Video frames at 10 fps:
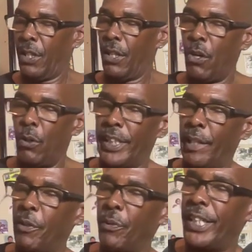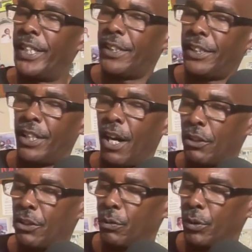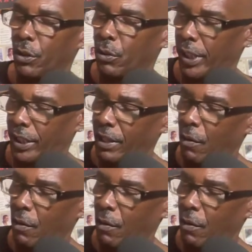Oh, and let me read this to y'all too real quick, because I